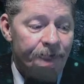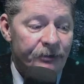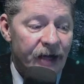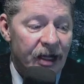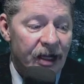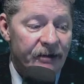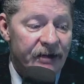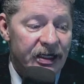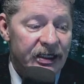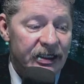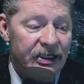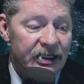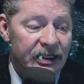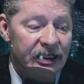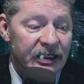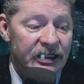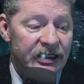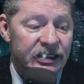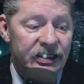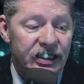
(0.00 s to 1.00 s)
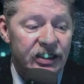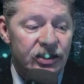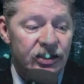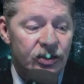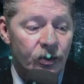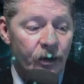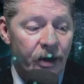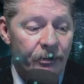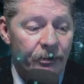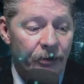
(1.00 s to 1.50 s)
Immediately, his teacher
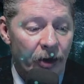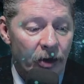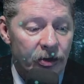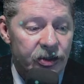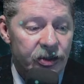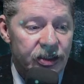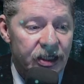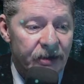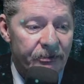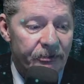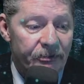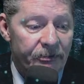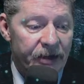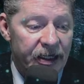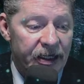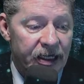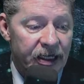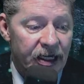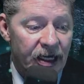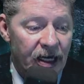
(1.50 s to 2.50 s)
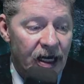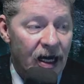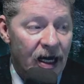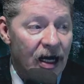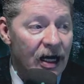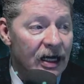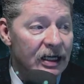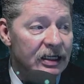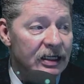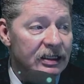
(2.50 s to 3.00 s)
reproached him
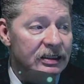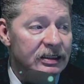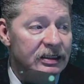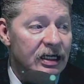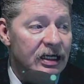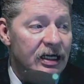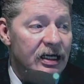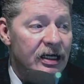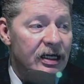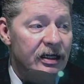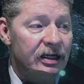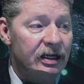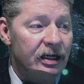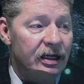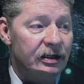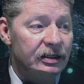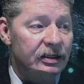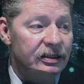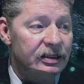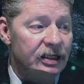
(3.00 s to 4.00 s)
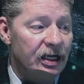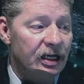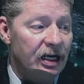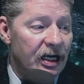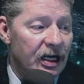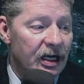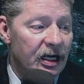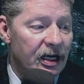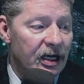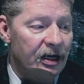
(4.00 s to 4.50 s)
because there is
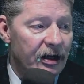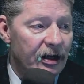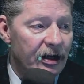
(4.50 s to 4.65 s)
a